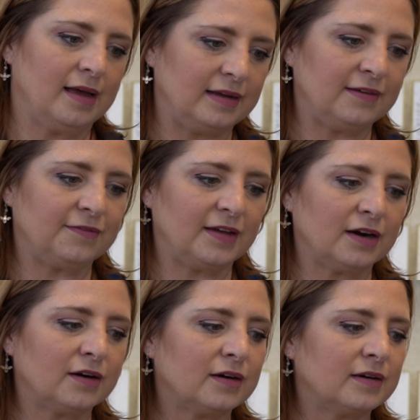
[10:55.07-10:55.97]
If
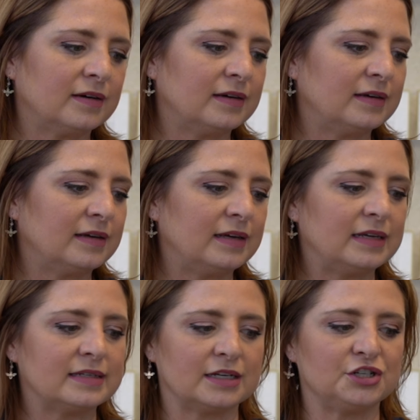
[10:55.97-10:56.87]
there
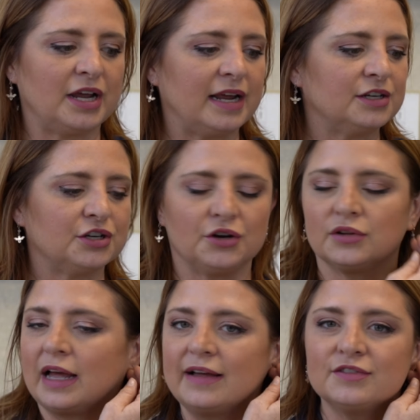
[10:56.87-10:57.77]
is a change in your
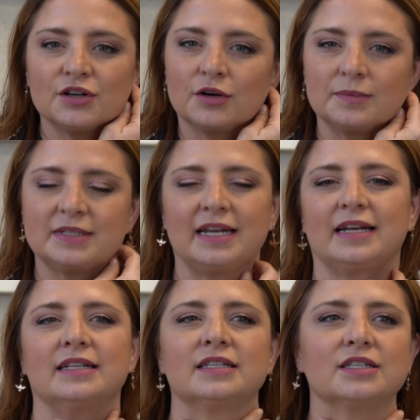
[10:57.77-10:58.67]
life
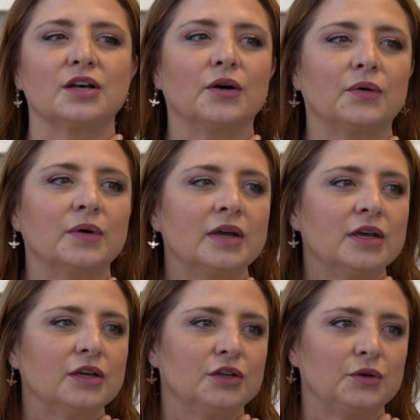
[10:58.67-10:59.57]
circumstance, so
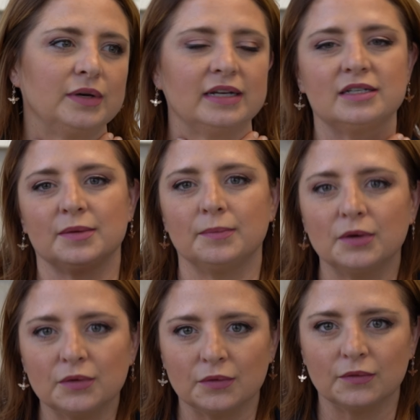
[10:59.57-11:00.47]
you need to
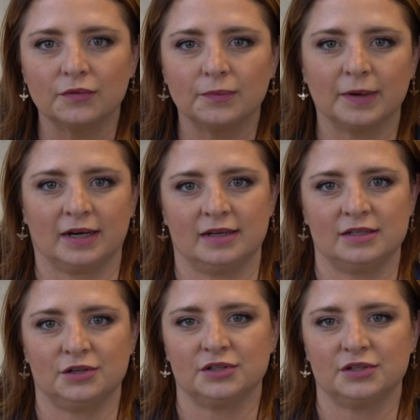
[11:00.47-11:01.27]
move because you're